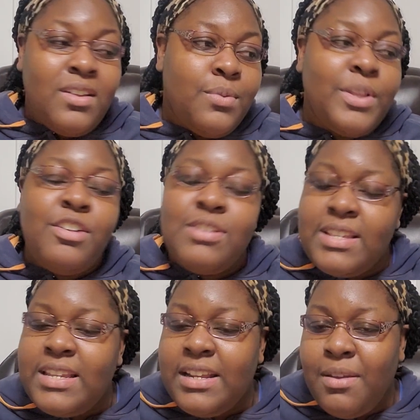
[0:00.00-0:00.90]
well, there's a
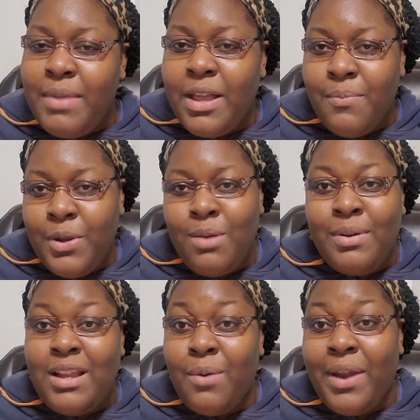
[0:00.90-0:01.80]
date on my computer,
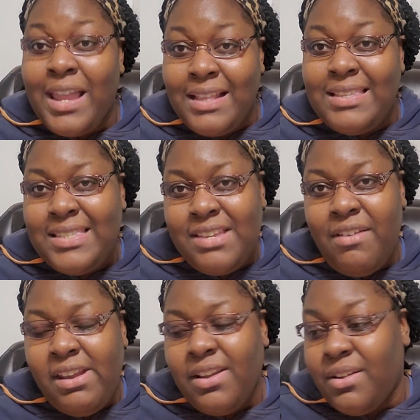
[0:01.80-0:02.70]
but not where I can see
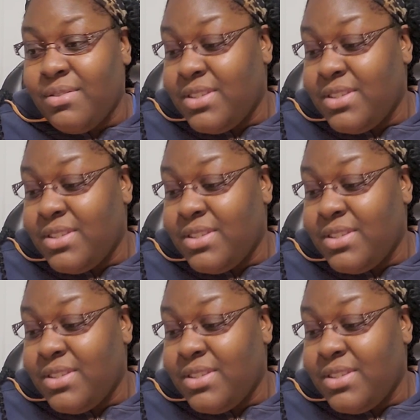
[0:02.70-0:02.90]
right now.